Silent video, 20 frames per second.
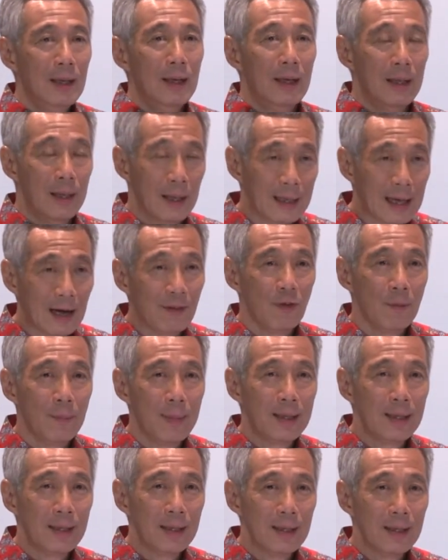The
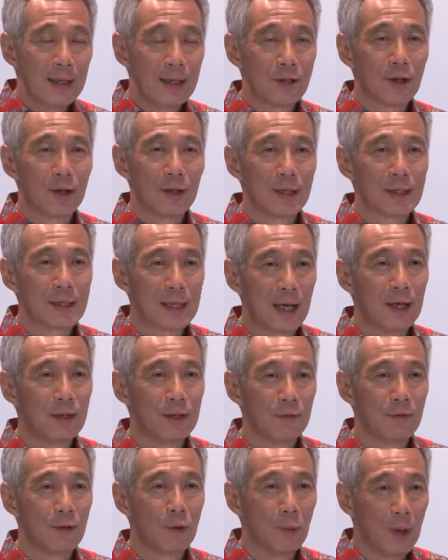government is on the side
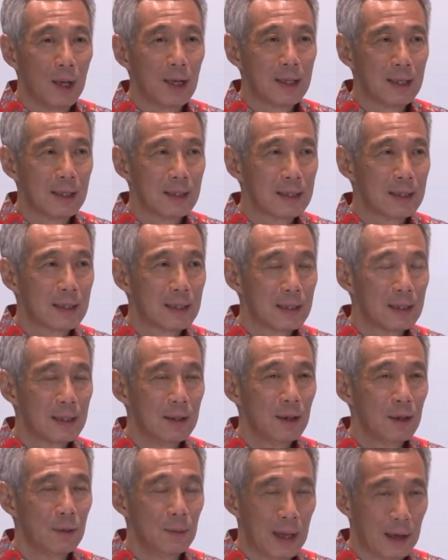of the workers.
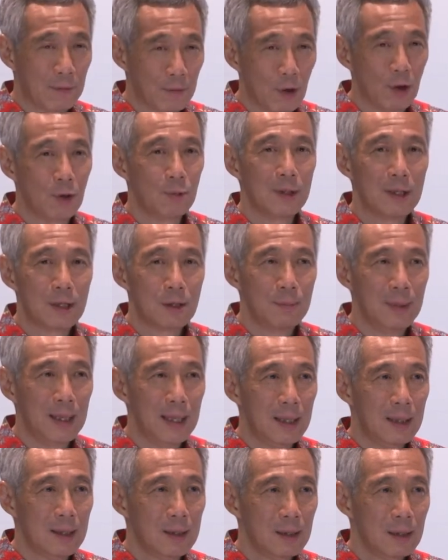We have always
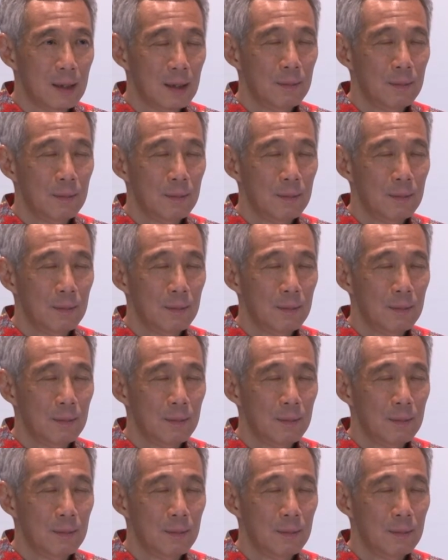been.